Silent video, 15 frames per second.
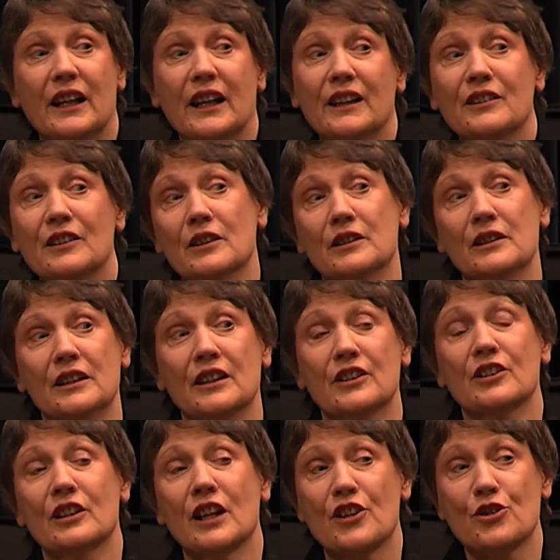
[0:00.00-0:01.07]
can the
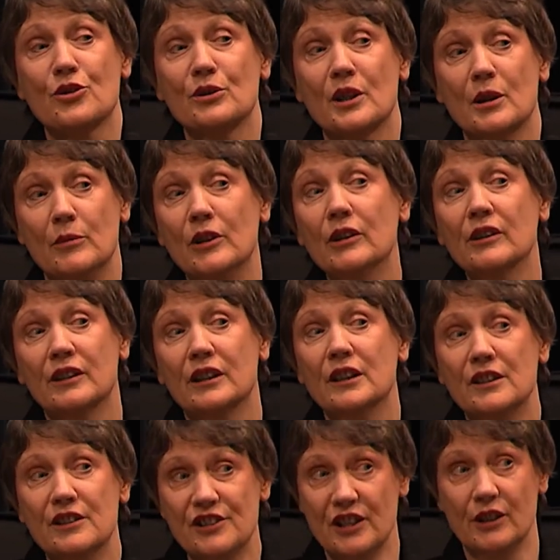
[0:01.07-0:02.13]
international
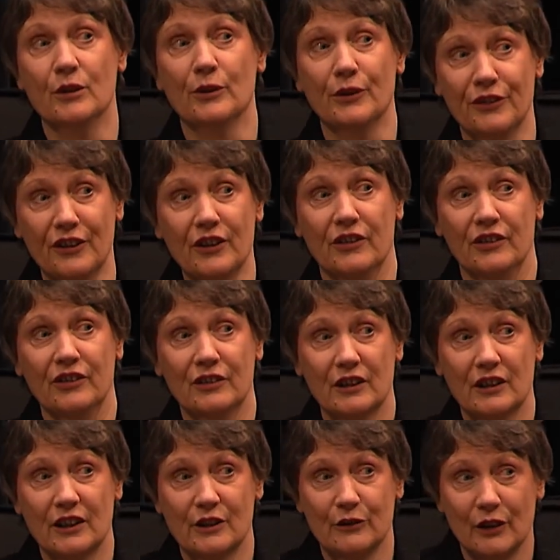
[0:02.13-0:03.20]
community deal with this
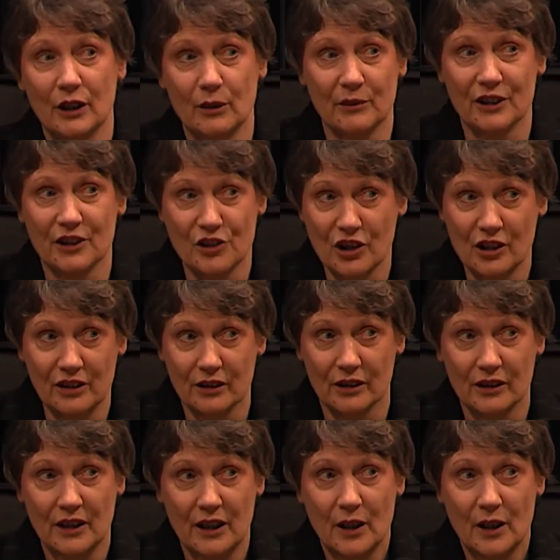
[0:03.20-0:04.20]
in the development agenda?